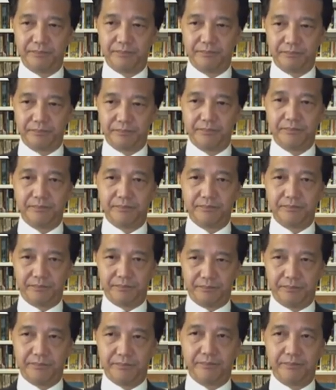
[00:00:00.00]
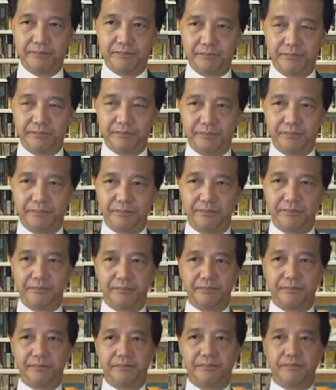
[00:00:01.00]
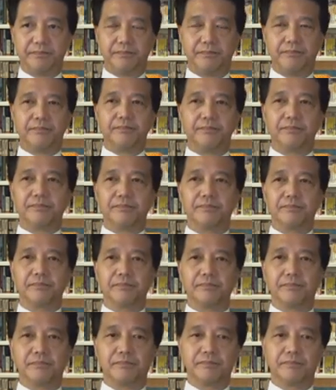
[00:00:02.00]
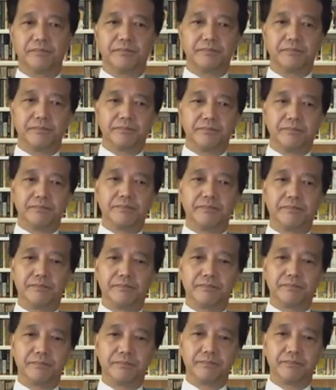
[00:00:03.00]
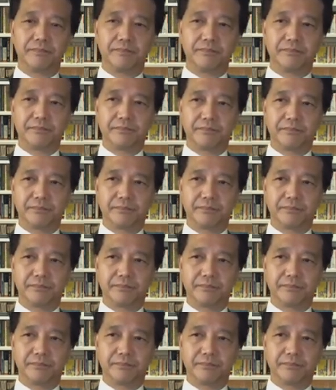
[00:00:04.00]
[no speech]